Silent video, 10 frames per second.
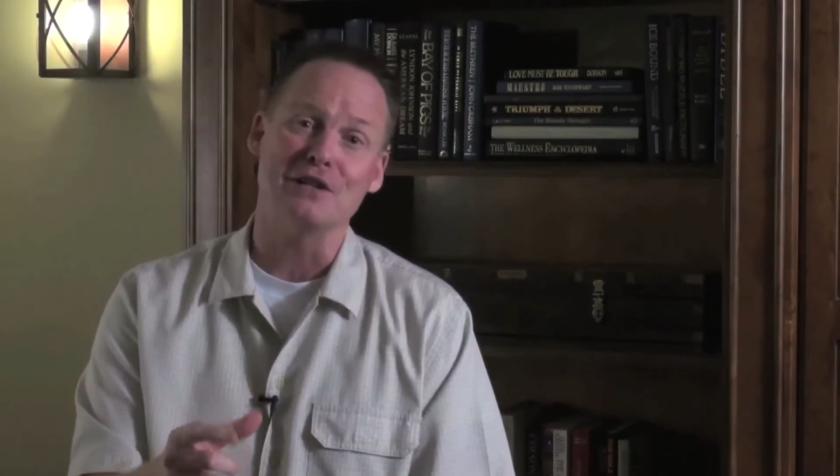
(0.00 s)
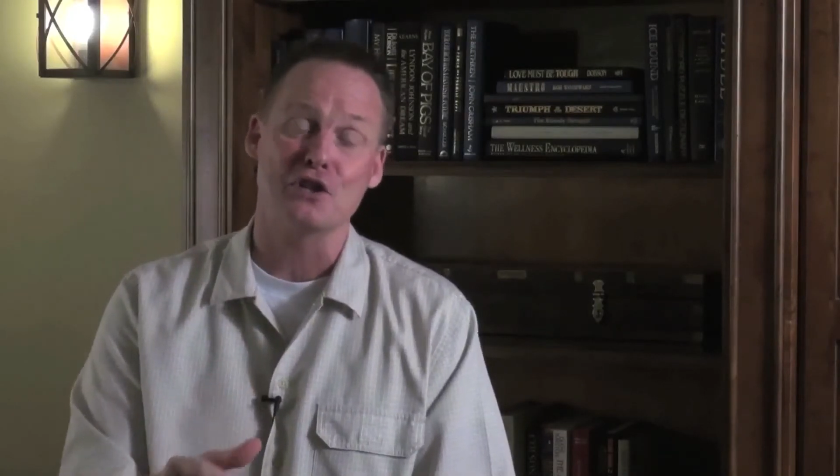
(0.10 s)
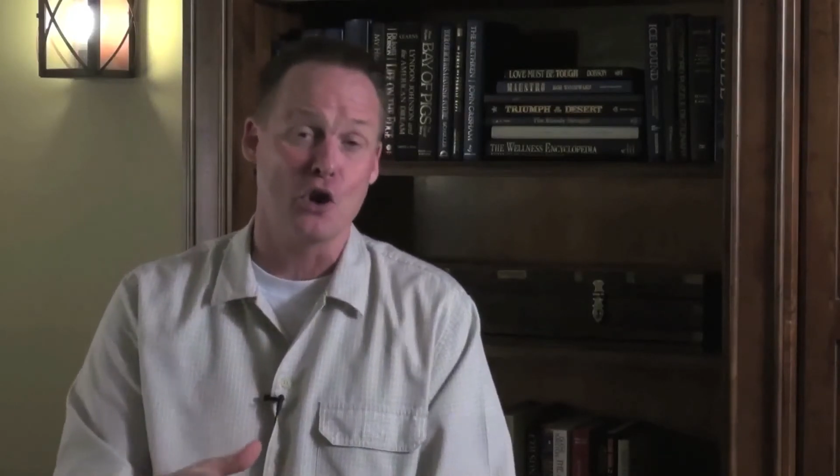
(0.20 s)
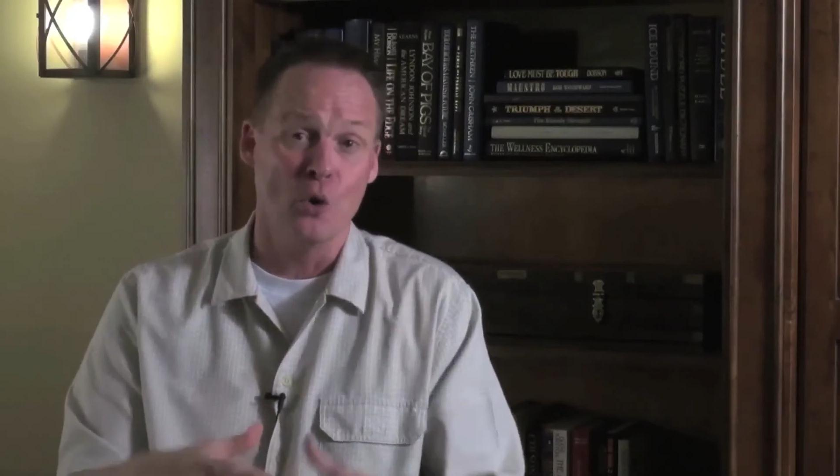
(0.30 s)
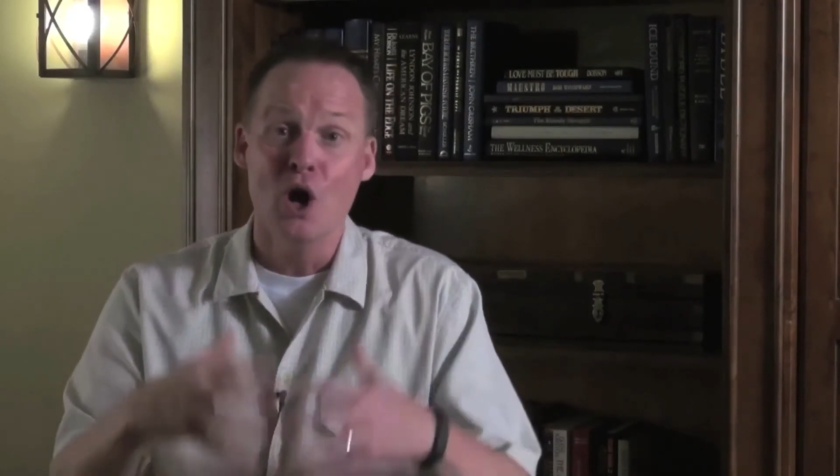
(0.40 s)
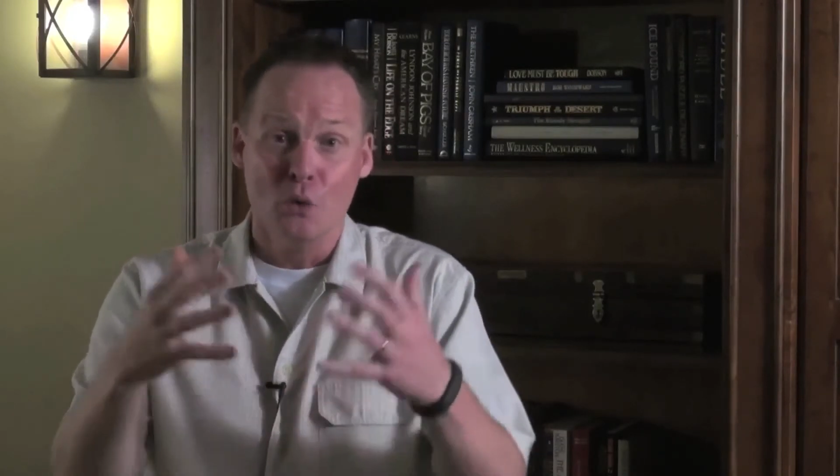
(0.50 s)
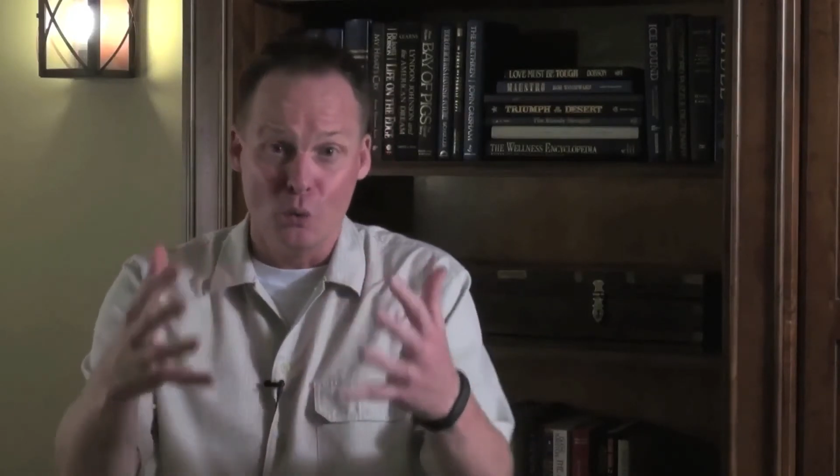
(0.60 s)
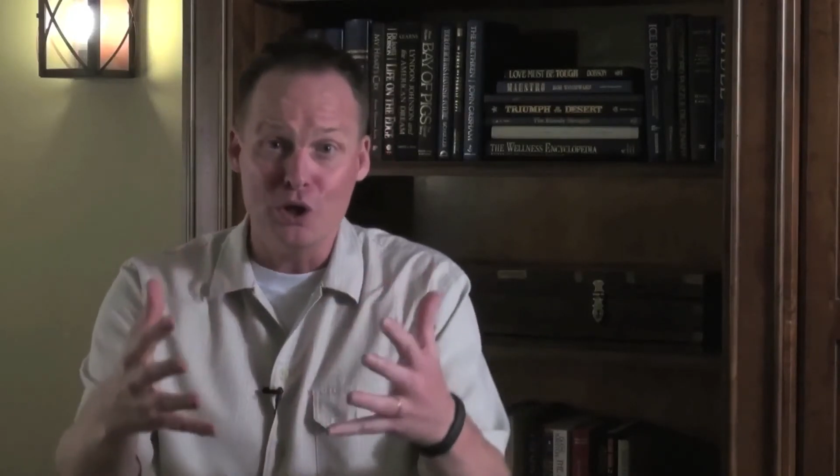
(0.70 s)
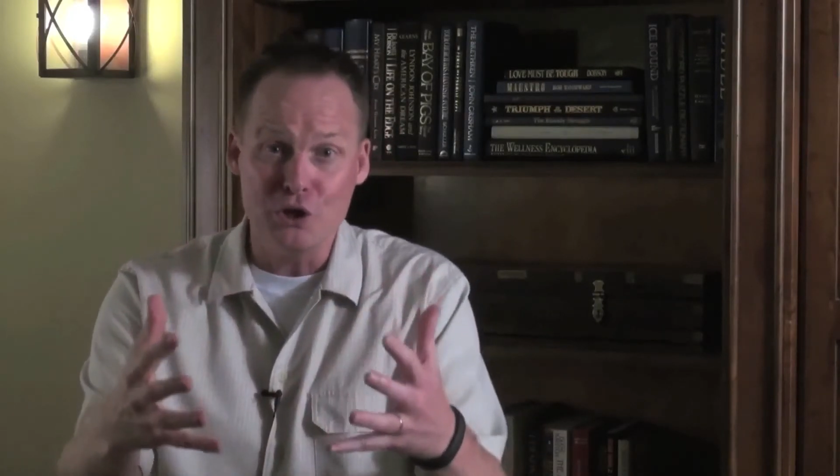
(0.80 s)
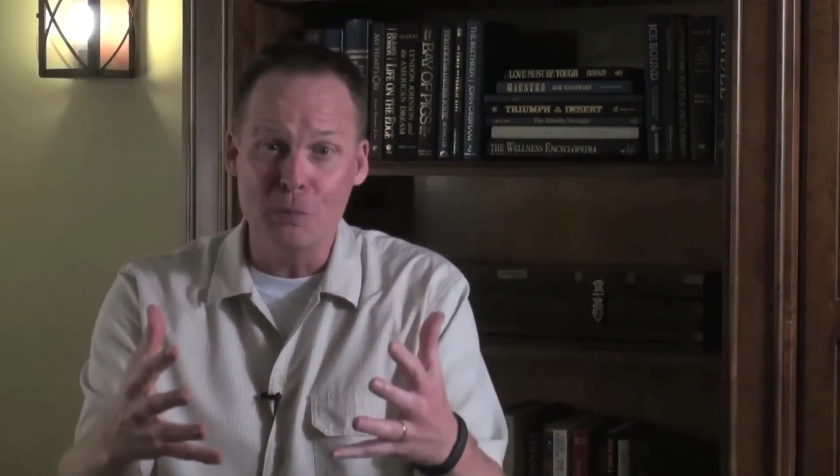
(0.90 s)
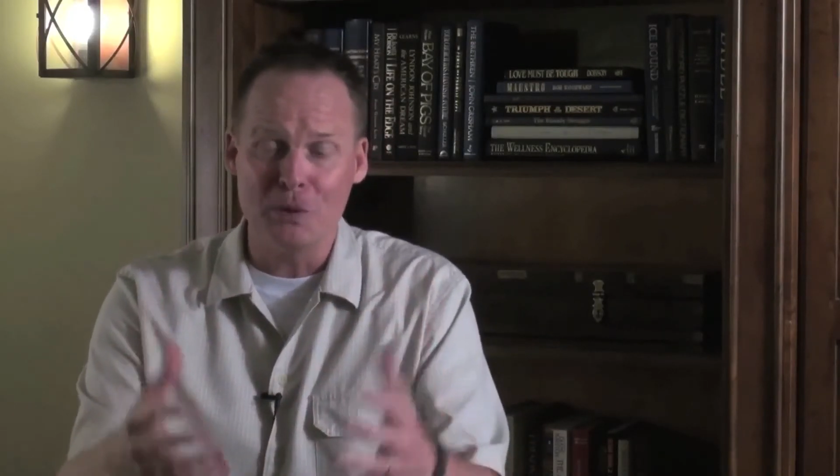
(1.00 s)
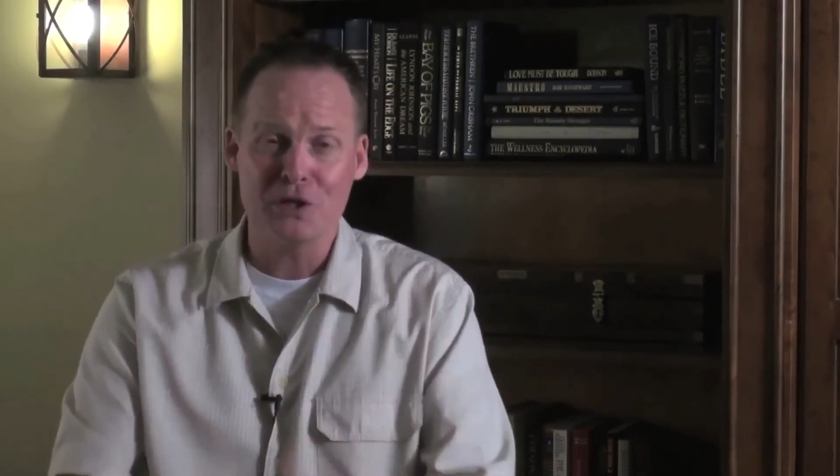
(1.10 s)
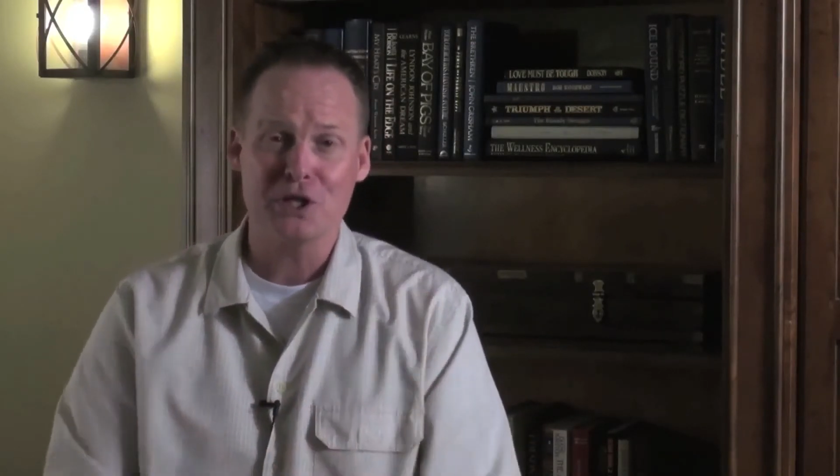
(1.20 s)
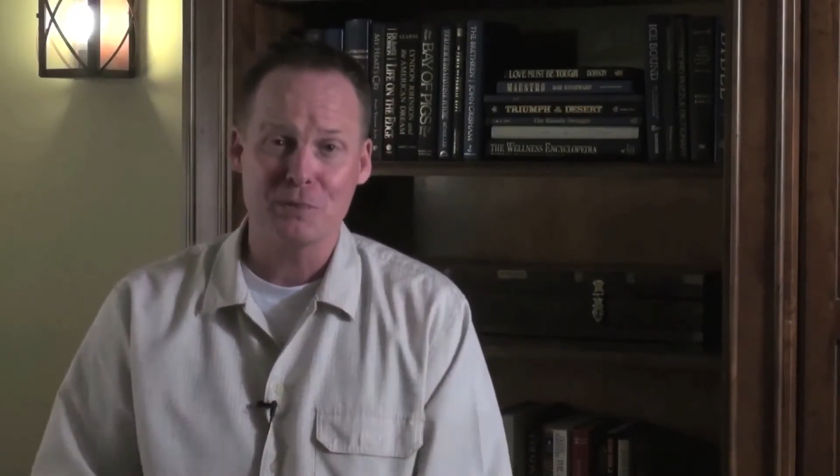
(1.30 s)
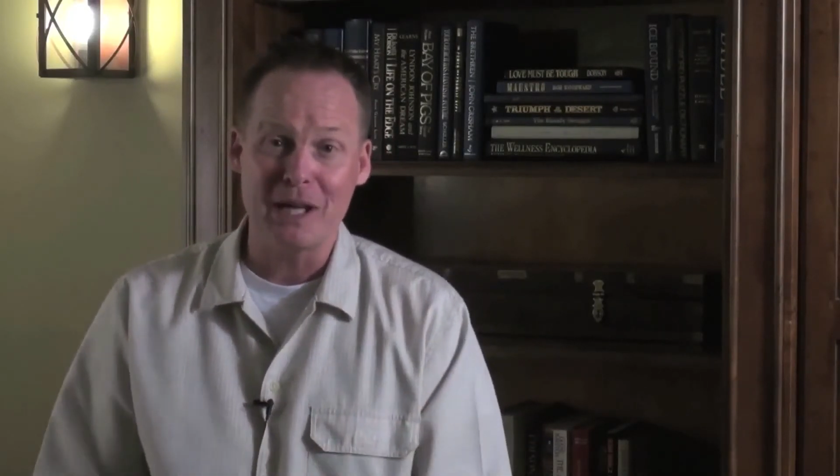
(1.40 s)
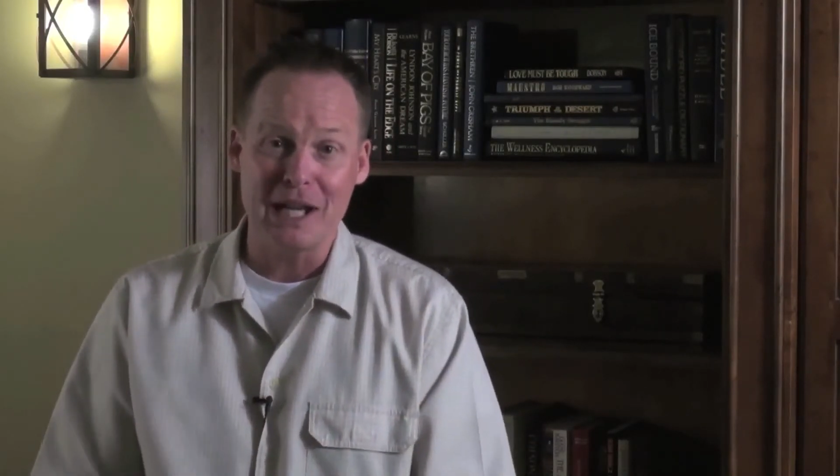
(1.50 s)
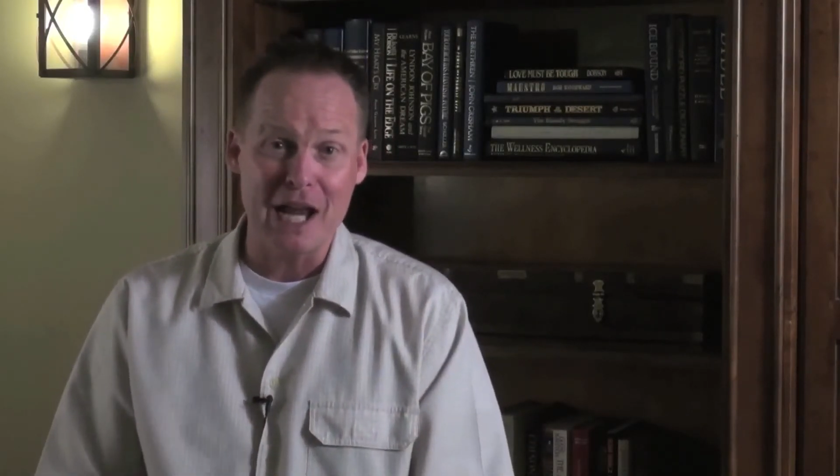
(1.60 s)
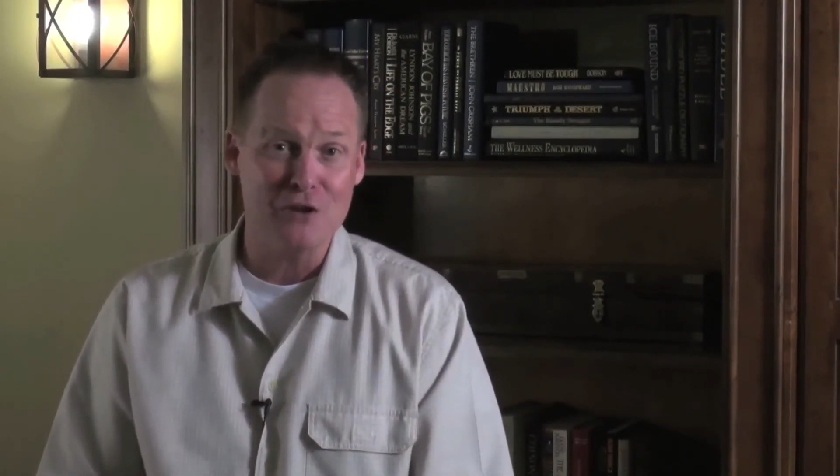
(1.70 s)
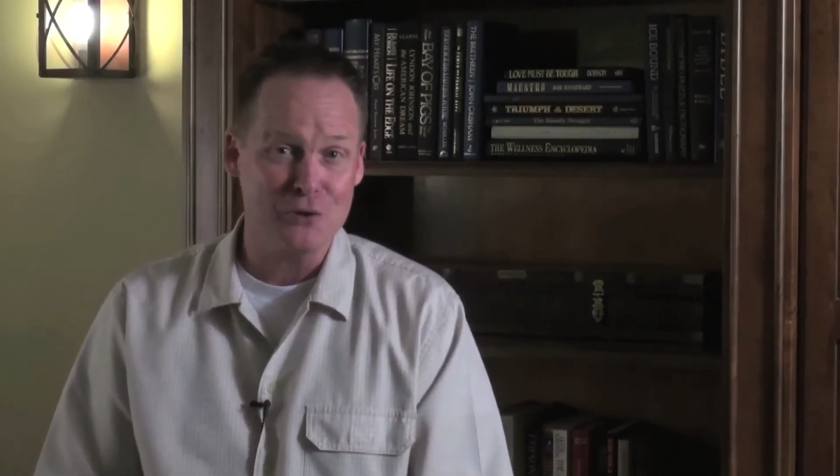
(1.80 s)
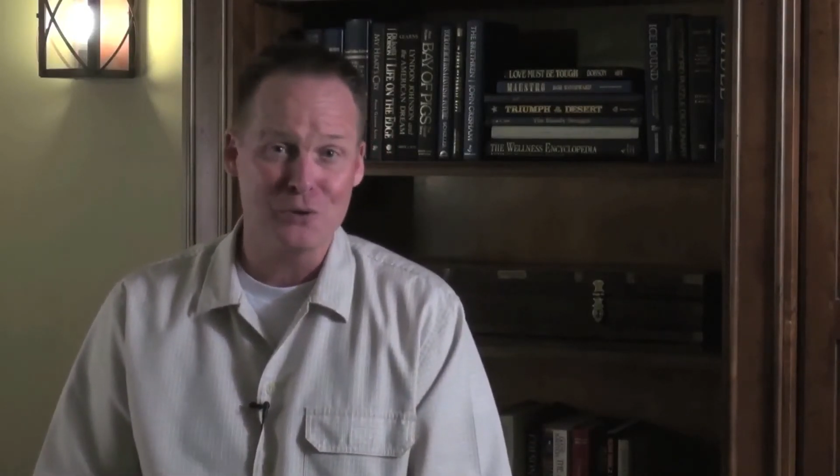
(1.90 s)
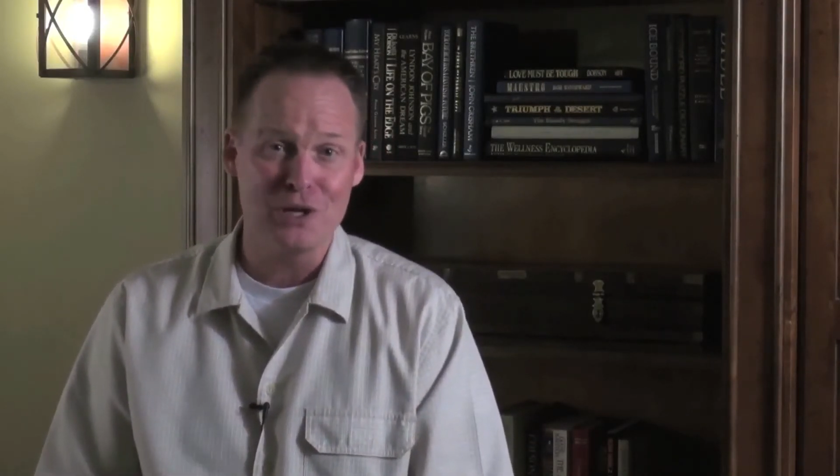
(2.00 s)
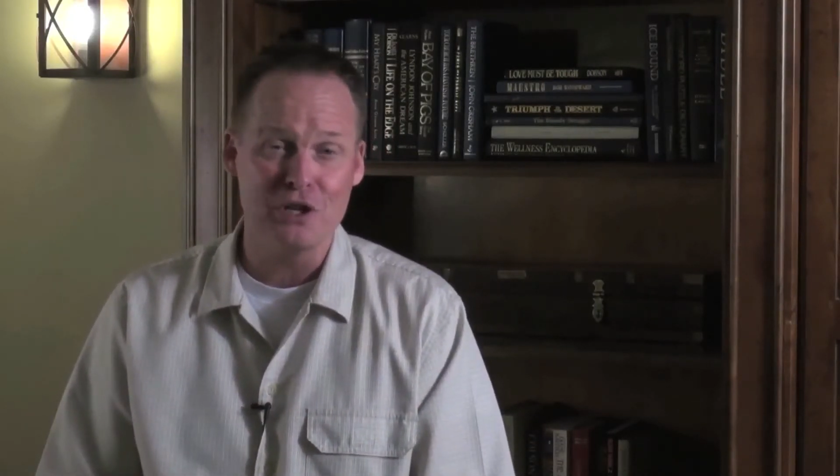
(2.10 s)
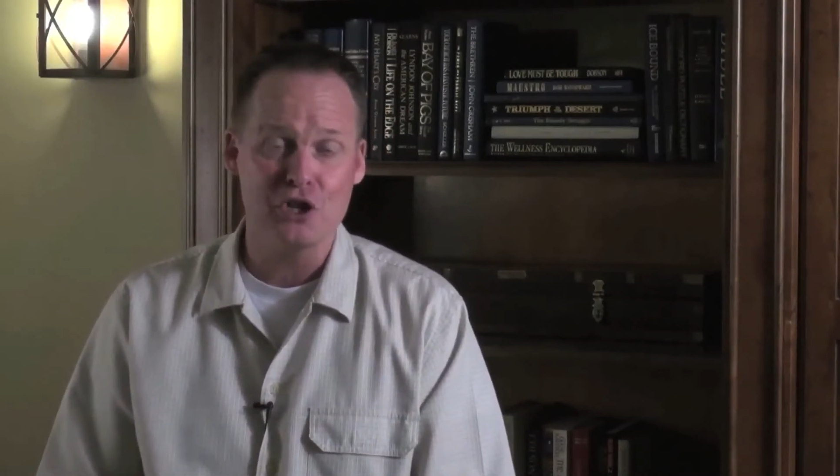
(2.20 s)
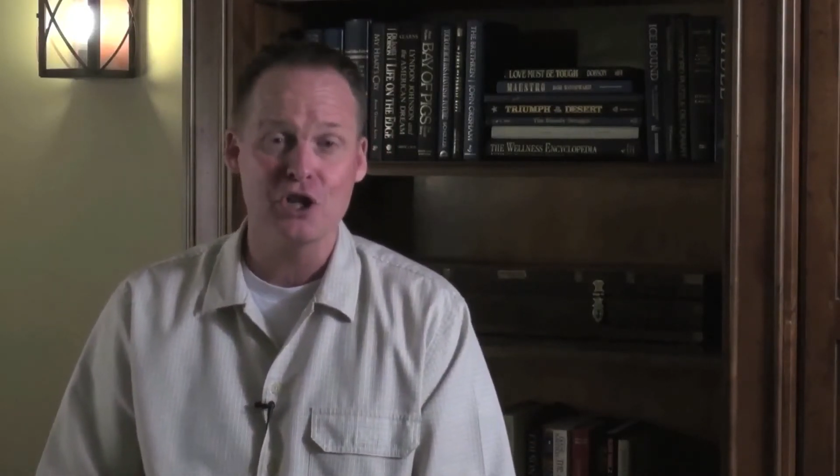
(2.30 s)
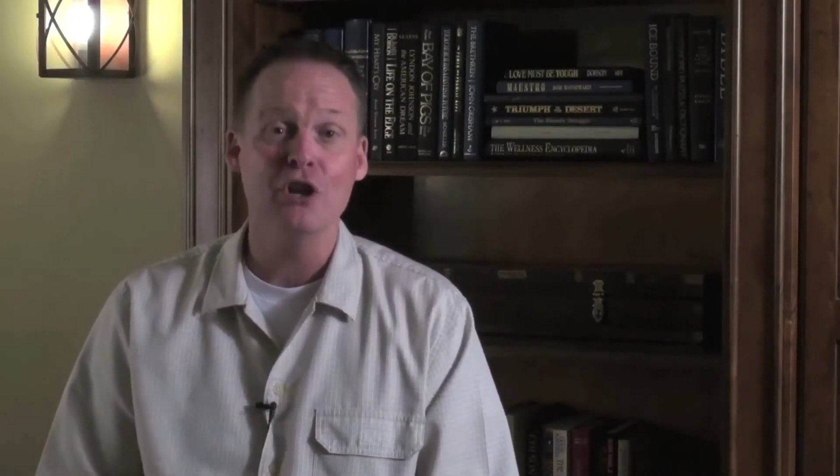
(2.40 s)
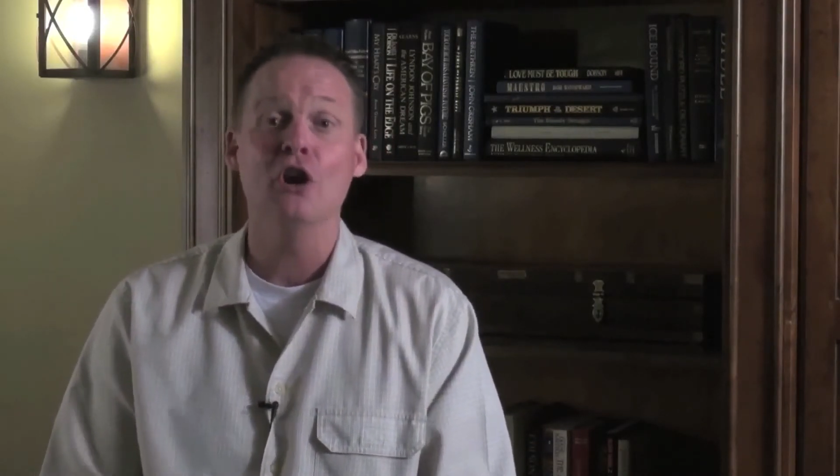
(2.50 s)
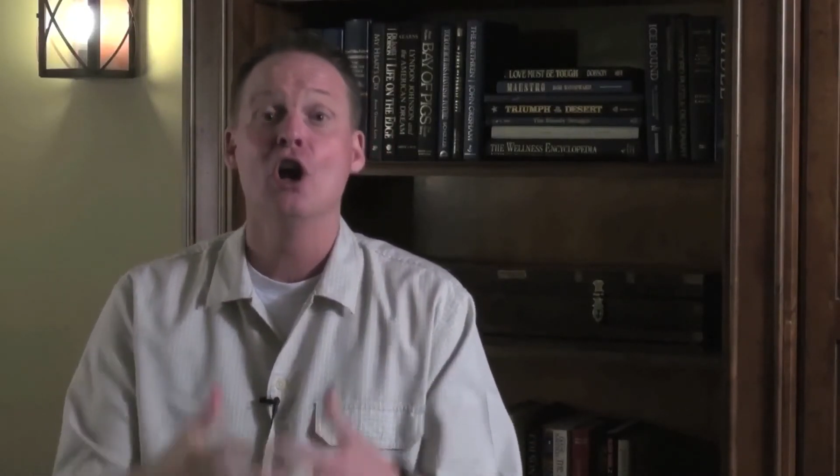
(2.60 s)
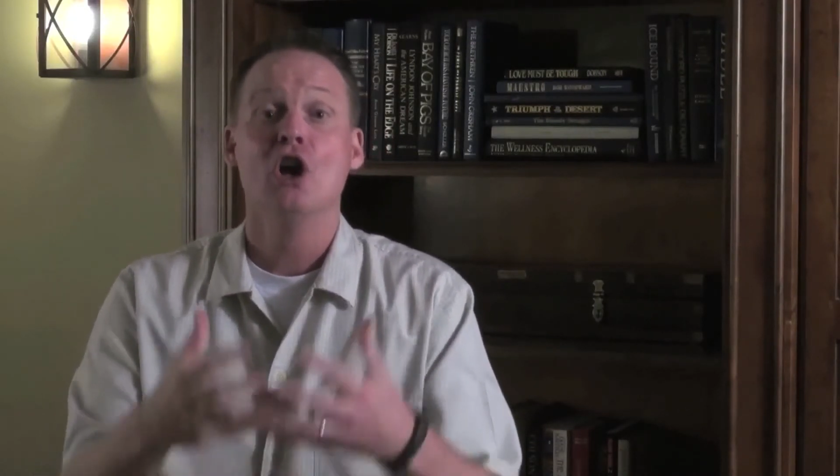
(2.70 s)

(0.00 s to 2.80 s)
So when you participate in Angel Tree this year,